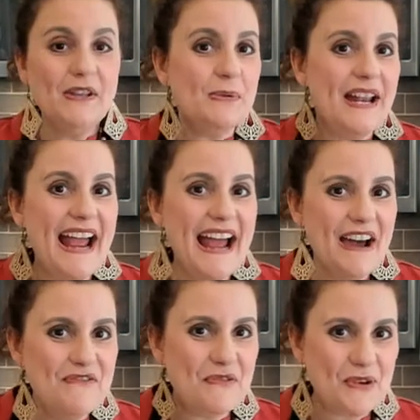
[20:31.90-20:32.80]
what I have
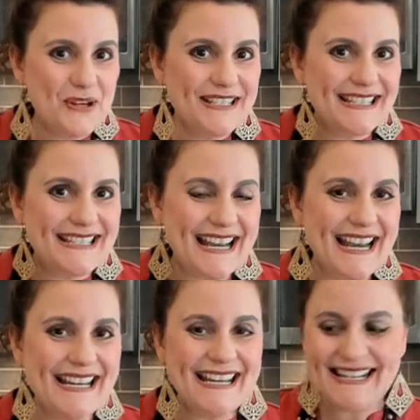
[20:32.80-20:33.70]
for you today.
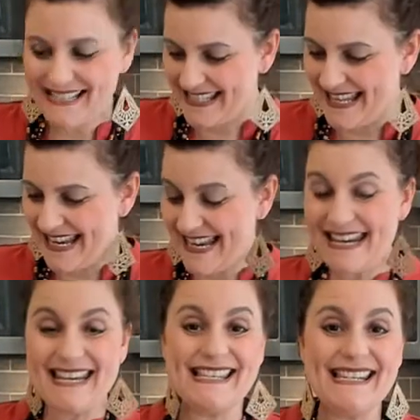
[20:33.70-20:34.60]
It is the
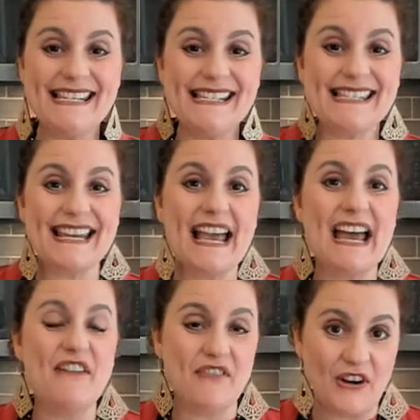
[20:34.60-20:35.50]
easiest
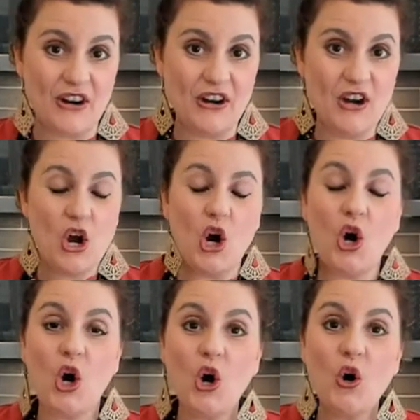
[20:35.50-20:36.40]
ever
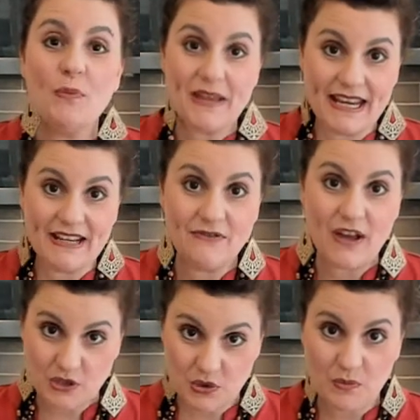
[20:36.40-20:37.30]
homemade
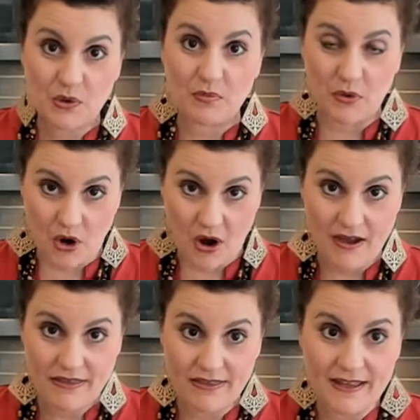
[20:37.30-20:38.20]
vegetable broth.
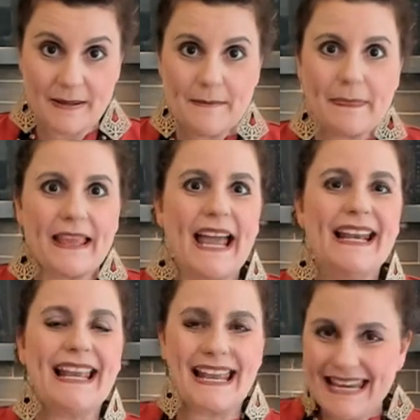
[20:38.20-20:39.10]
And
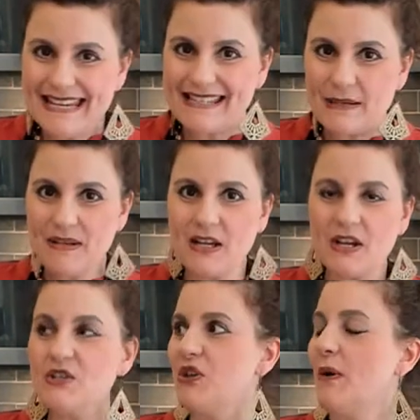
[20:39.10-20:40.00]
easy because you
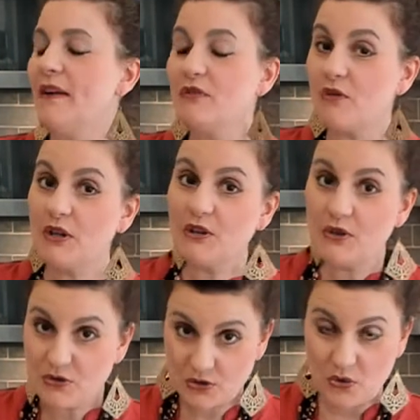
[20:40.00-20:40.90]
don't have to run to the
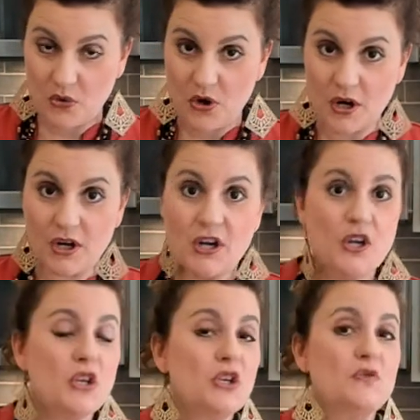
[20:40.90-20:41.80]
store.
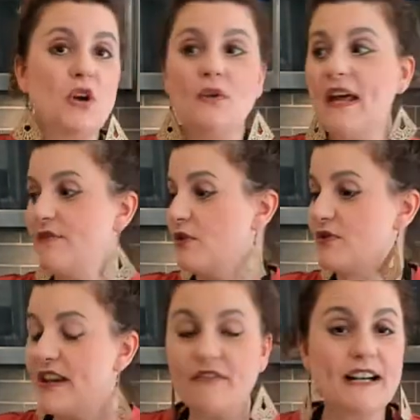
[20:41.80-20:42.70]
You're never
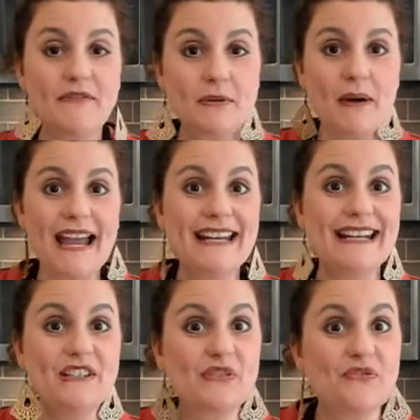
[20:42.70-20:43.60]
going to have to buy it. It's
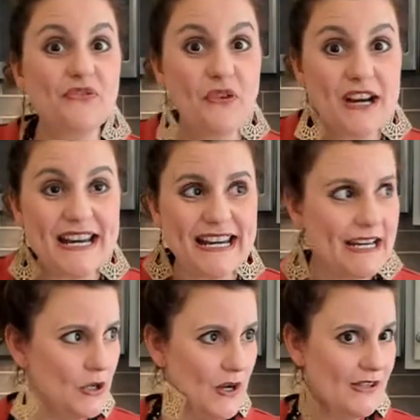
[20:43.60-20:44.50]
free. Who
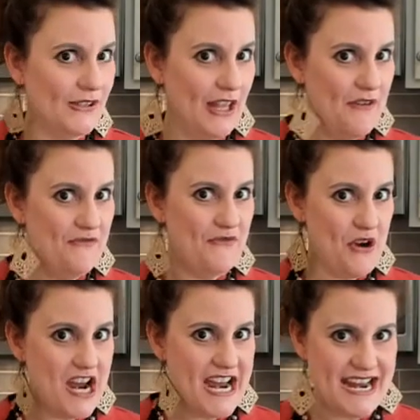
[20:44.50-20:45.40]
doesn't love
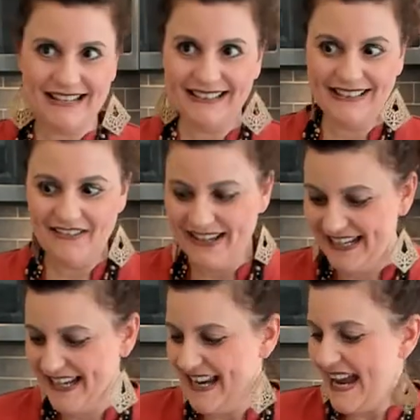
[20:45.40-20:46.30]
free? I love it.
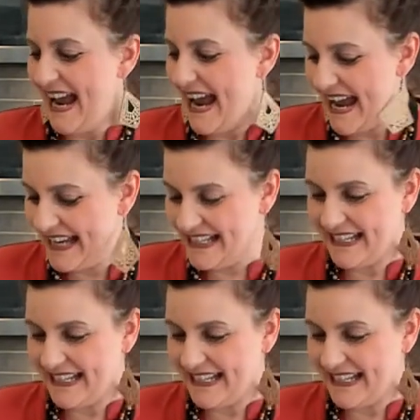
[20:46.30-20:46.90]
And